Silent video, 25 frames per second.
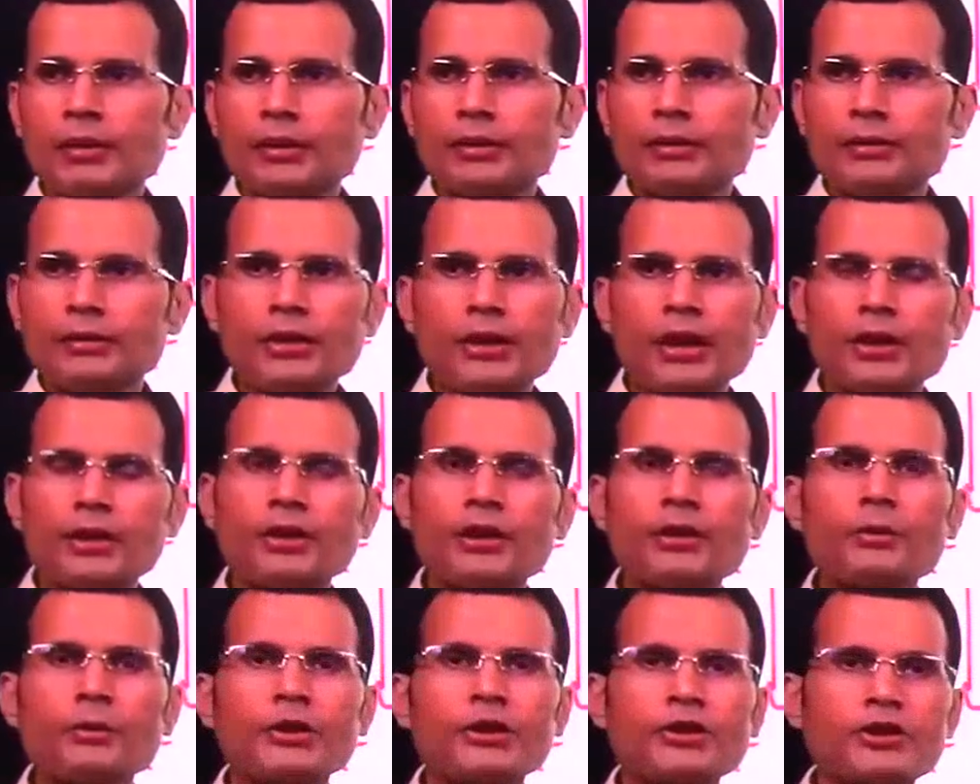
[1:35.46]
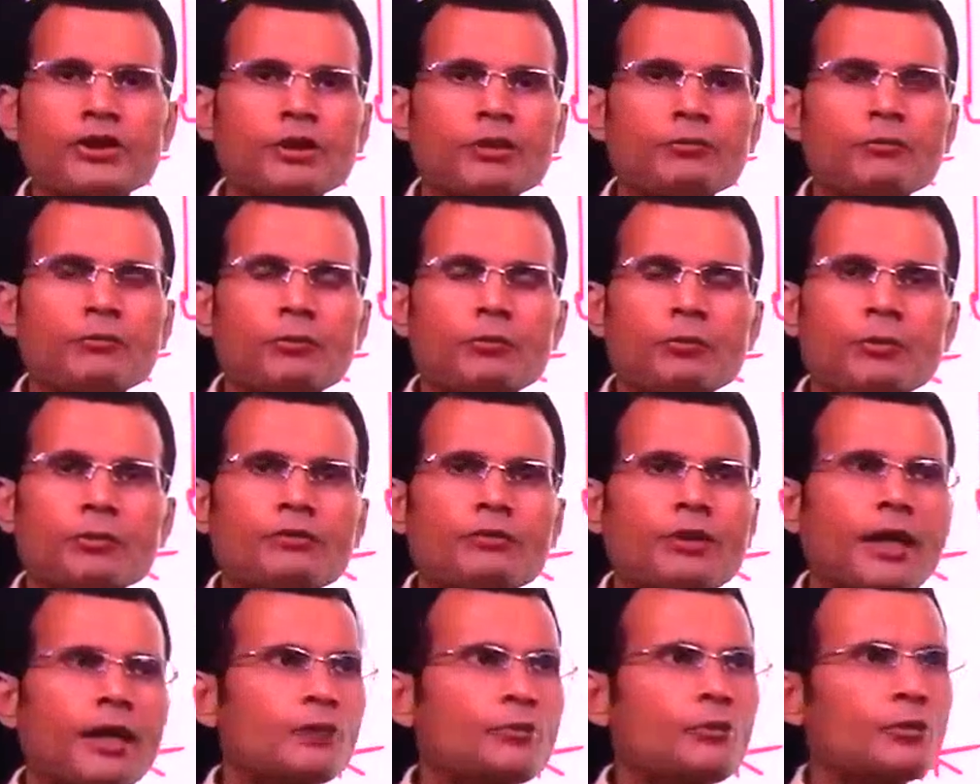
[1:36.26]
the other question
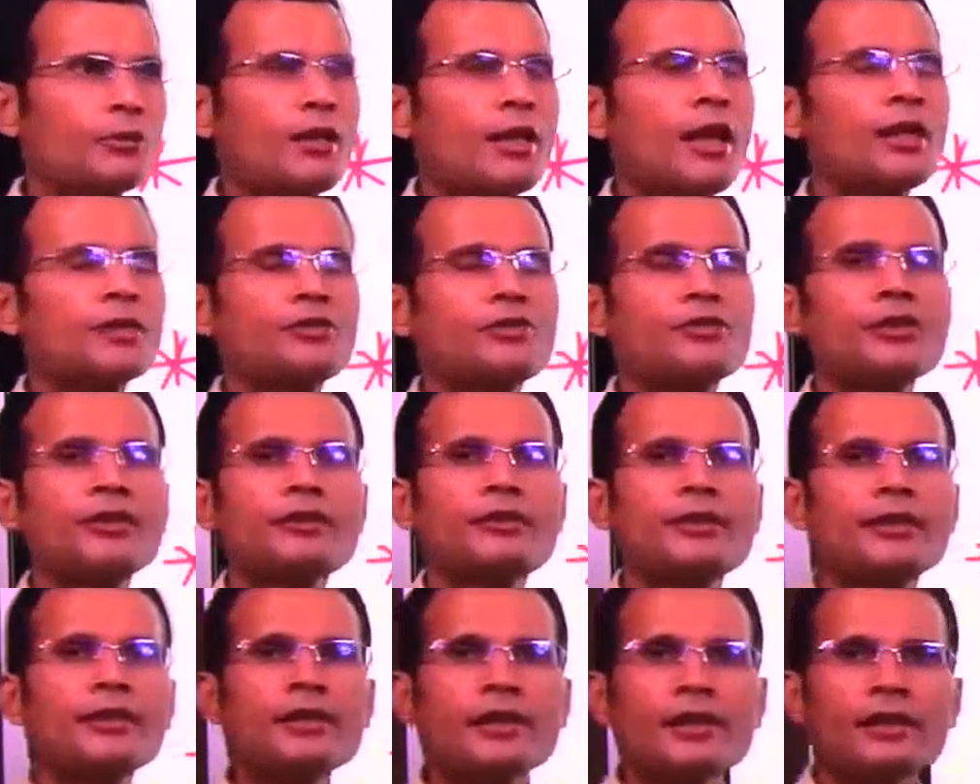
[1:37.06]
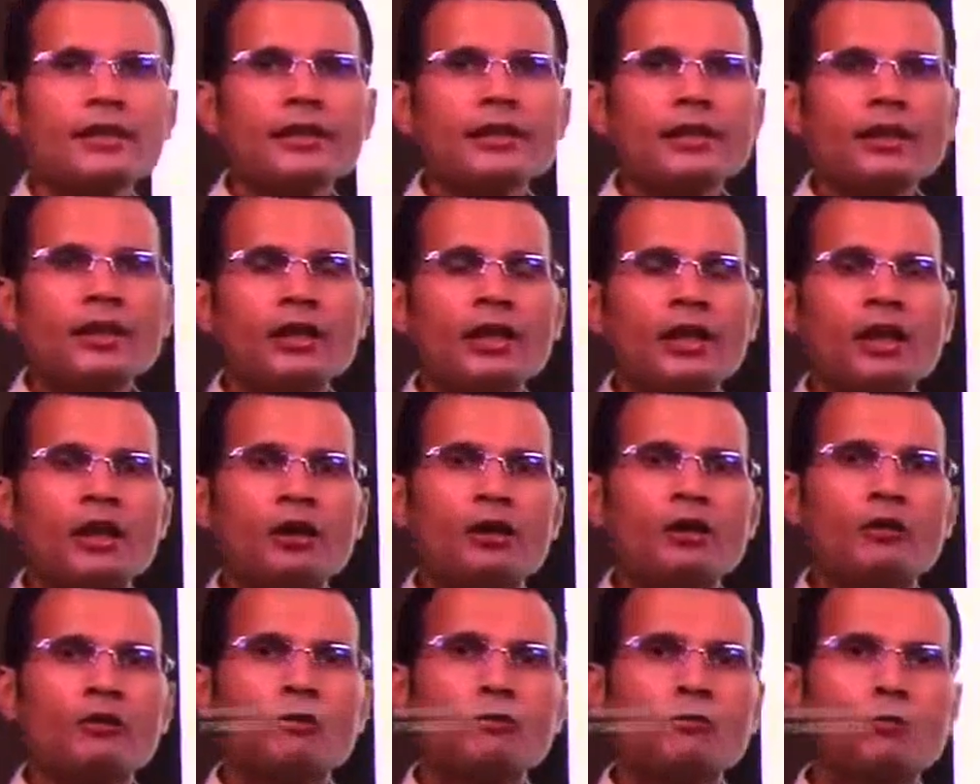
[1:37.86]
that was asked recently
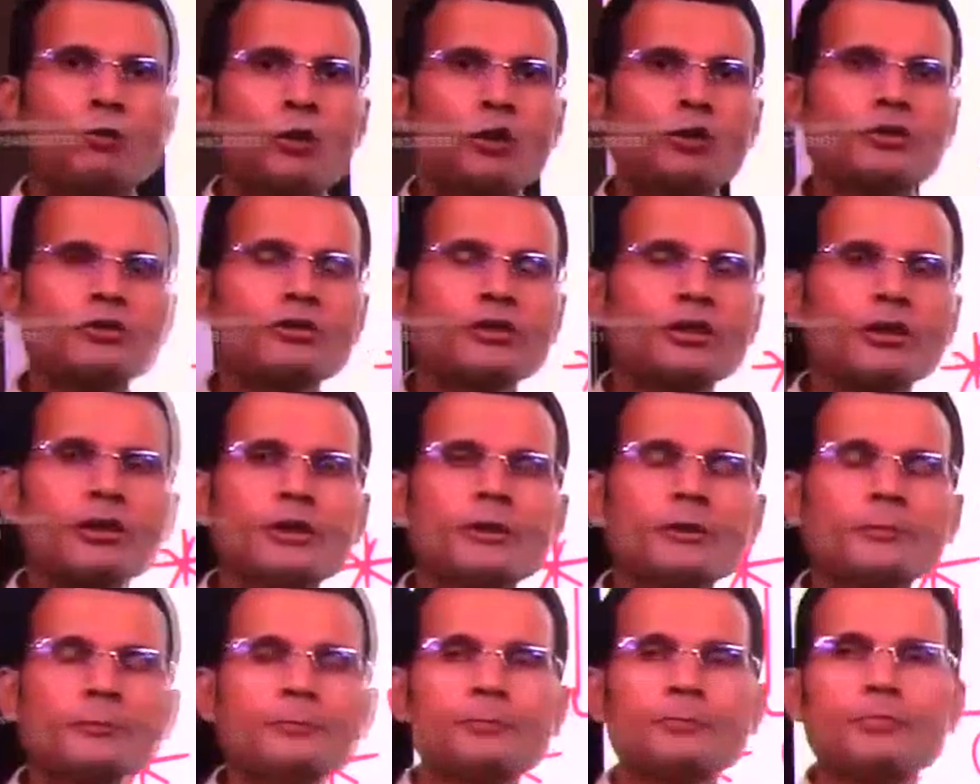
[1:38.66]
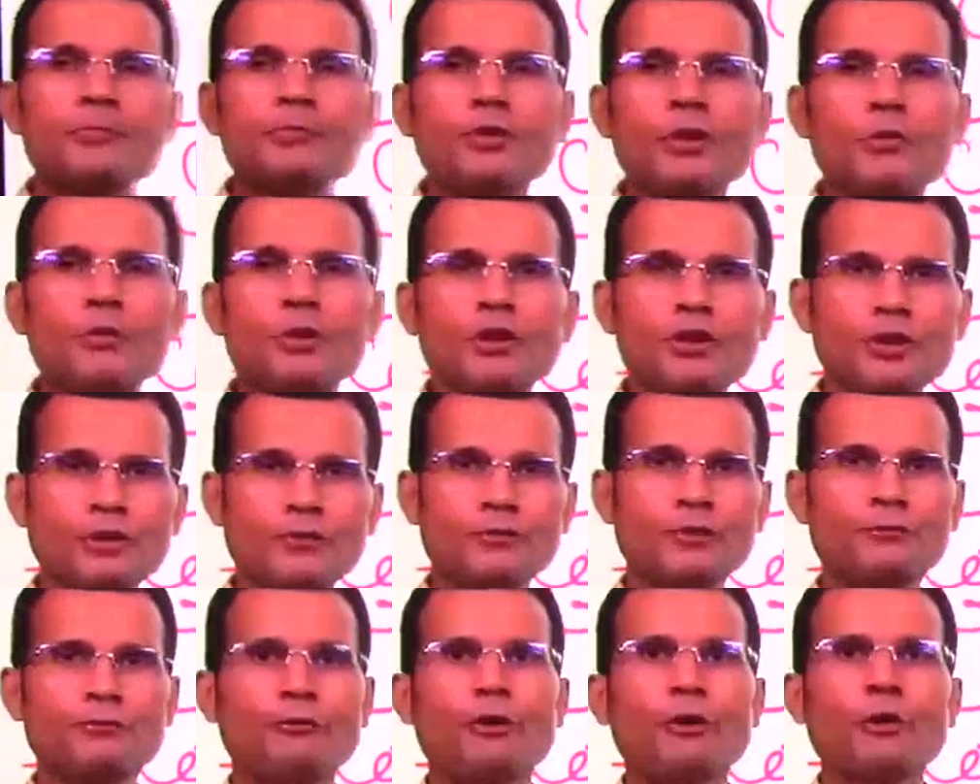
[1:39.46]
was which of
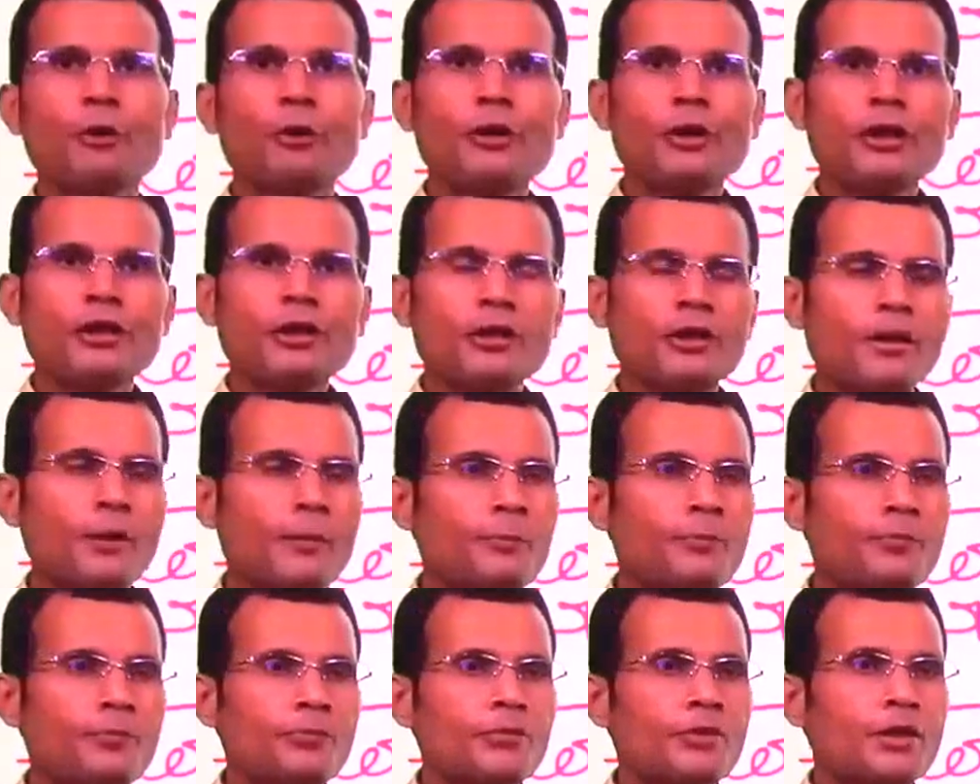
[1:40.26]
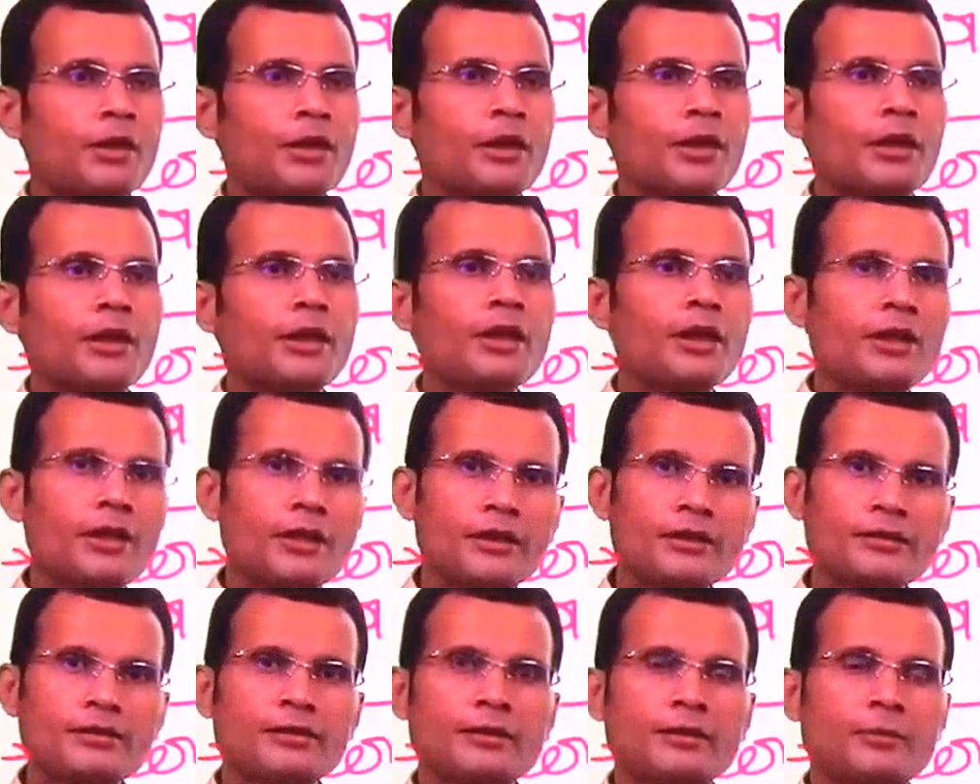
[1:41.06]
the following
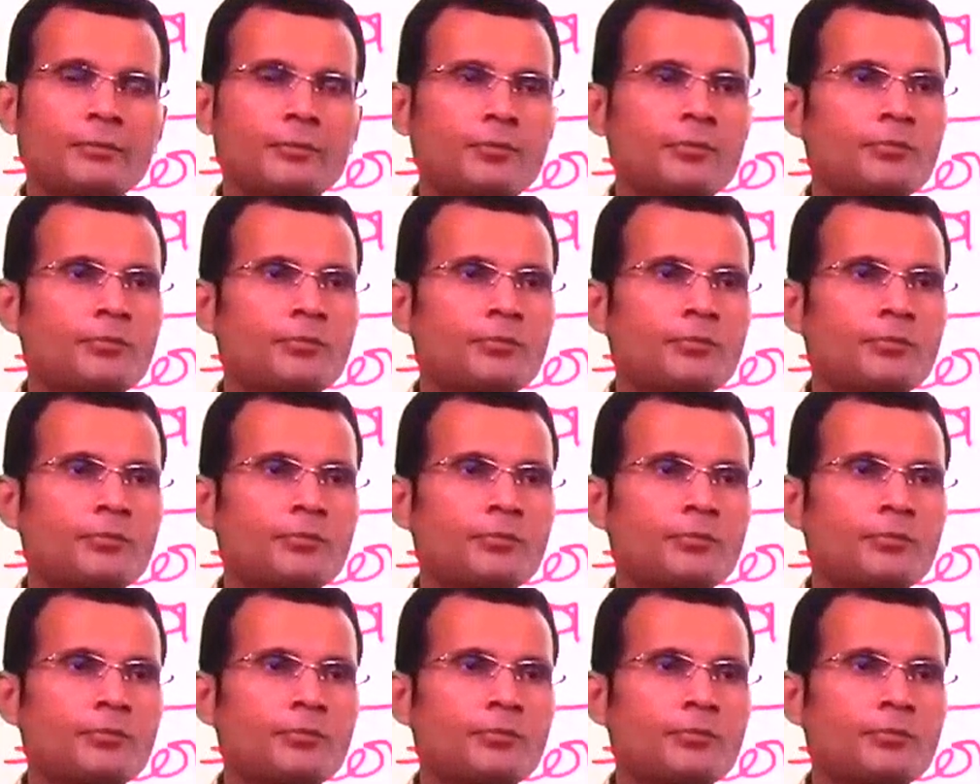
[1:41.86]
is